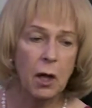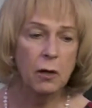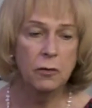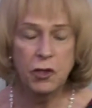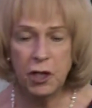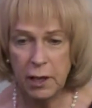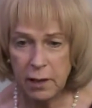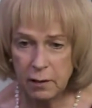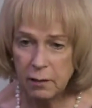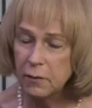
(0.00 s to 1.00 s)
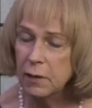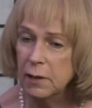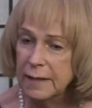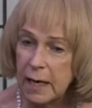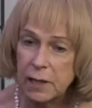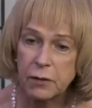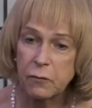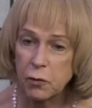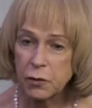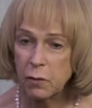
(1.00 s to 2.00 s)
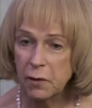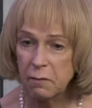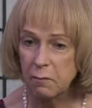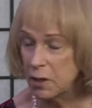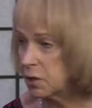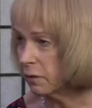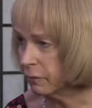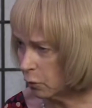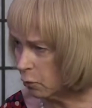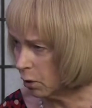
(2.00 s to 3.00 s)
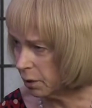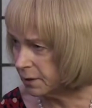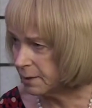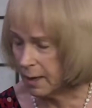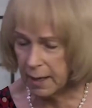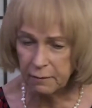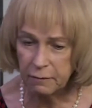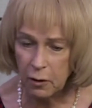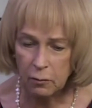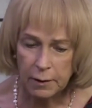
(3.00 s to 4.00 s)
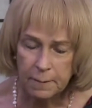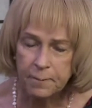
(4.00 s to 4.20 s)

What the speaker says: I co-chair the task force with Minister for Equality, Martin Foley.